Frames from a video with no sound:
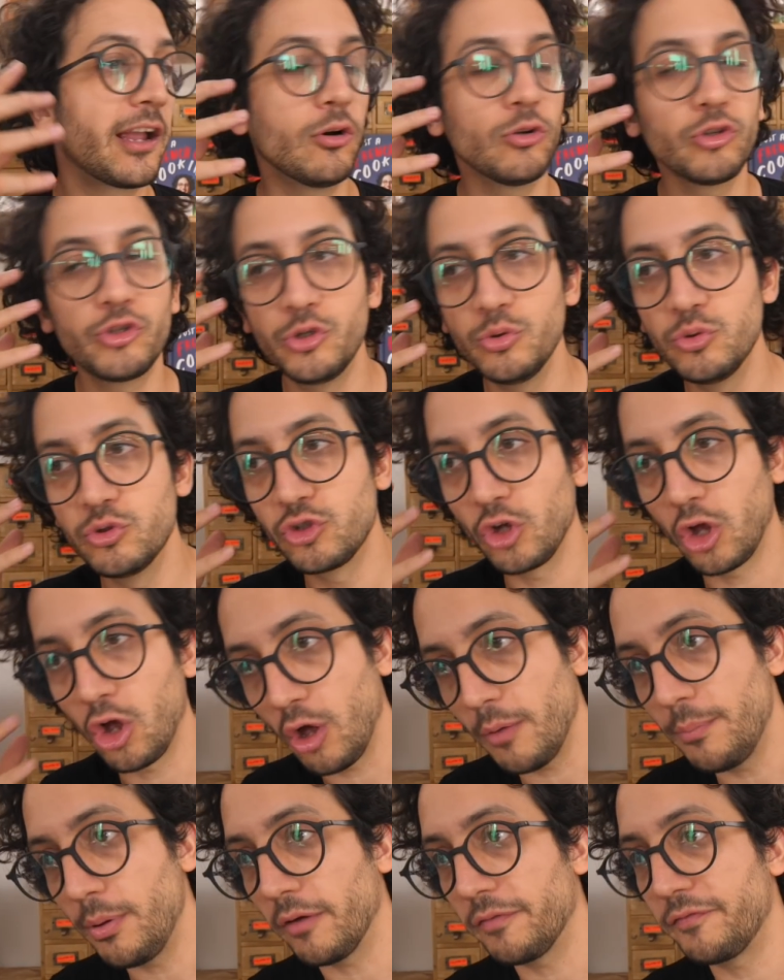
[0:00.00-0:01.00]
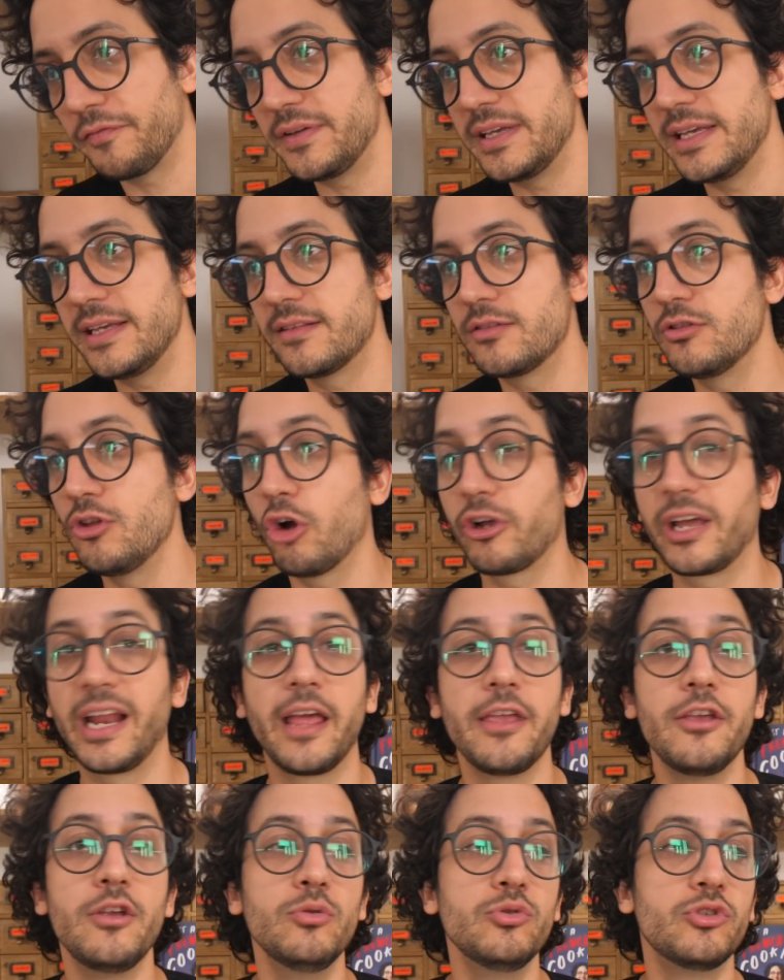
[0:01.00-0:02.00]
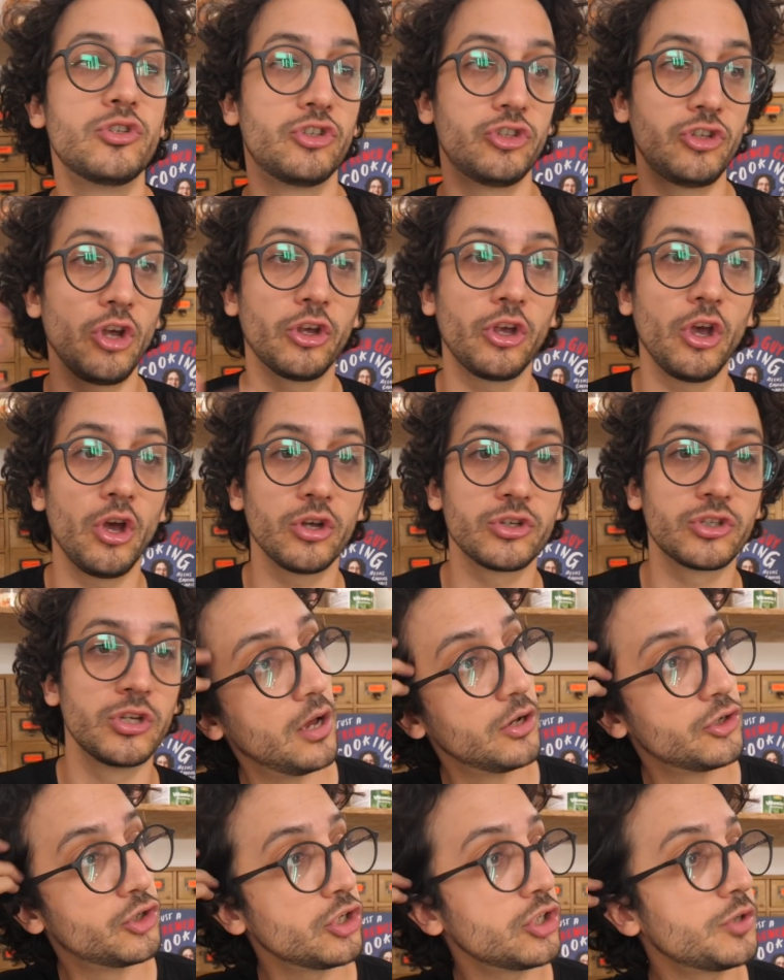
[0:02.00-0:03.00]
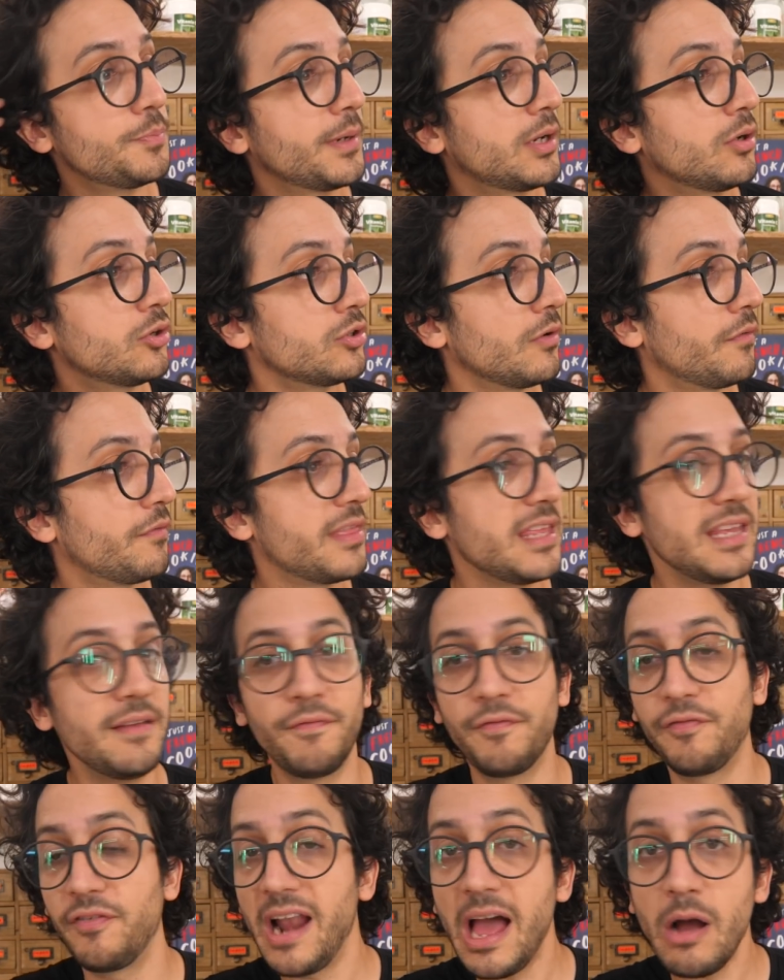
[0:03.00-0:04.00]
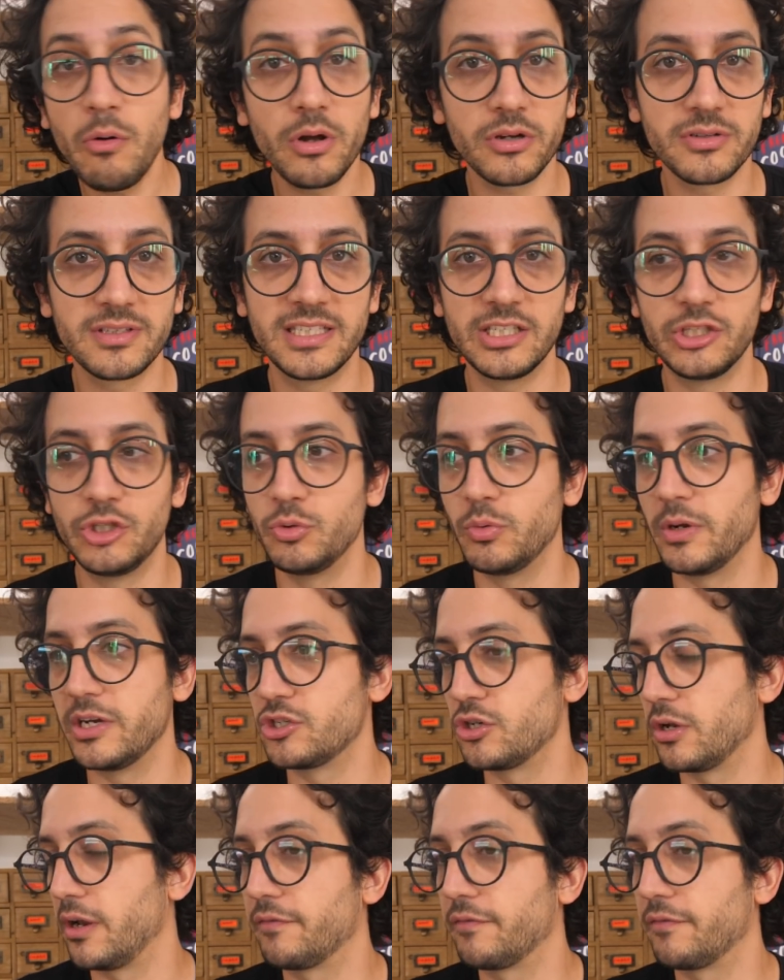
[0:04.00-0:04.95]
can't use rubber feet, nor can I use suckers, uh, just because of the flour situation.